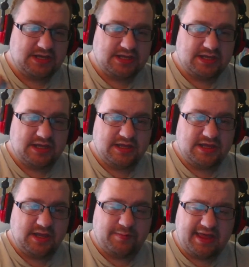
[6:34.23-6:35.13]
You play
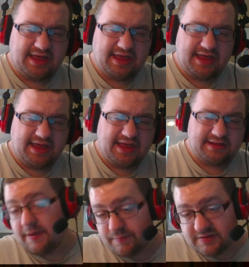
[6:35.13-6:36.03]
it, they
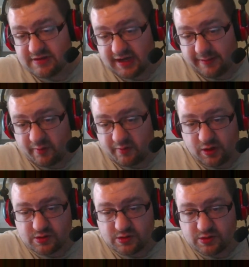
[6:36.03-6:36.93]
combo with those,
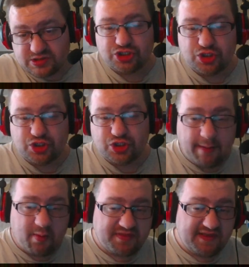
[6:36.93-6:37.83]
you combo with this
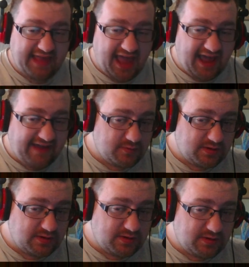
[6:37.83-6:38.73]
afterwards,
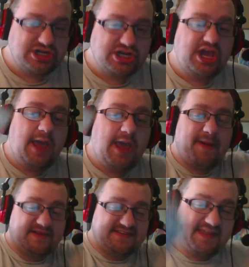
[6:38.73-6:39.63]
it bounces
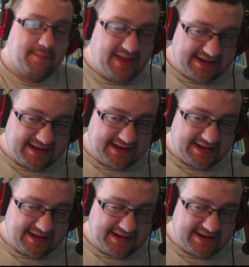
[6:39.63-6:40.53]
them back to the hand, they
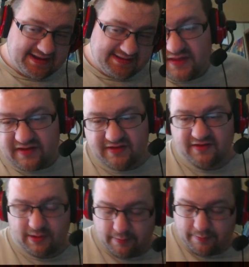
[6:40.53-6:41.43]
don't get the
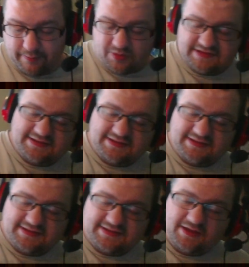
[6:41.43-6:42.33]
bonus or
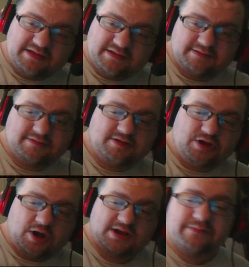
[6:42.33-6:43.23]
the card in
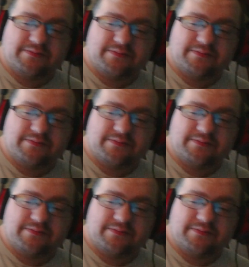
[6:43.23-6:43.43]
play.